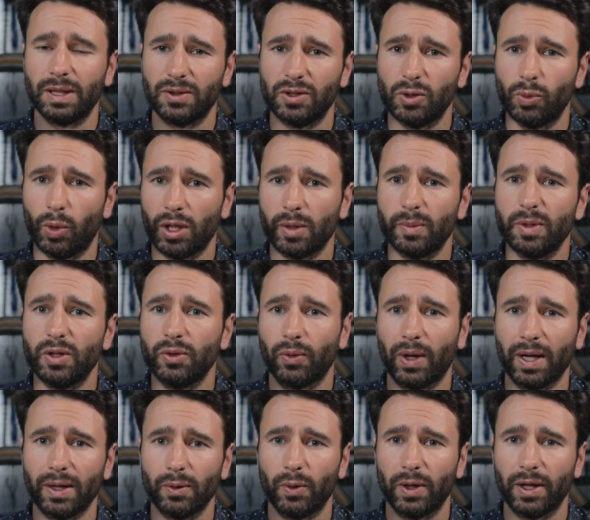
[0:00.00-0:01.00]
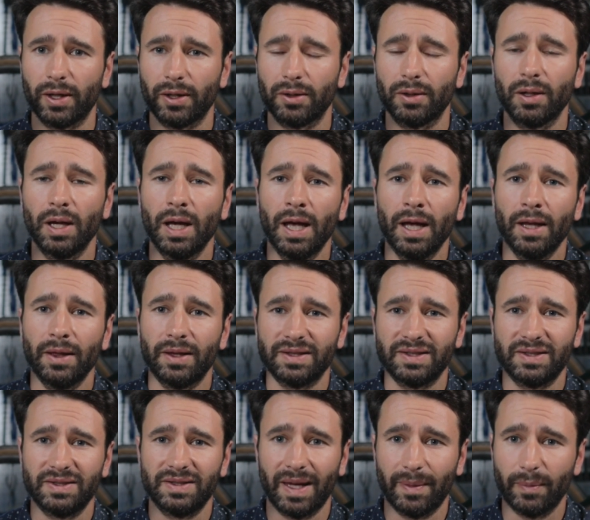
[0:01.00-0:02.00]
Because you want to be right where the
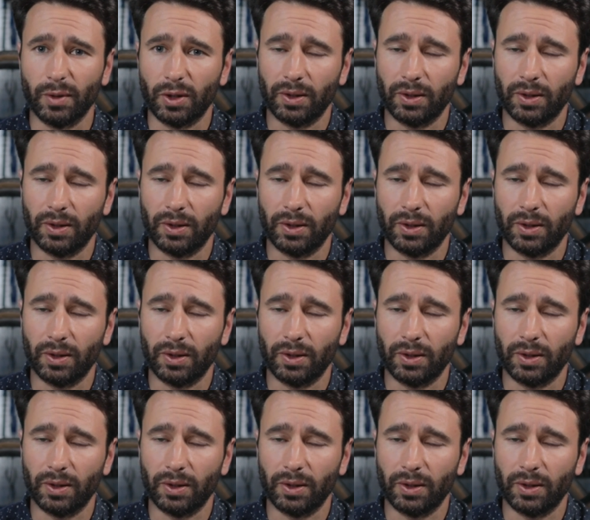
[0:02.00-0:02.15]
stem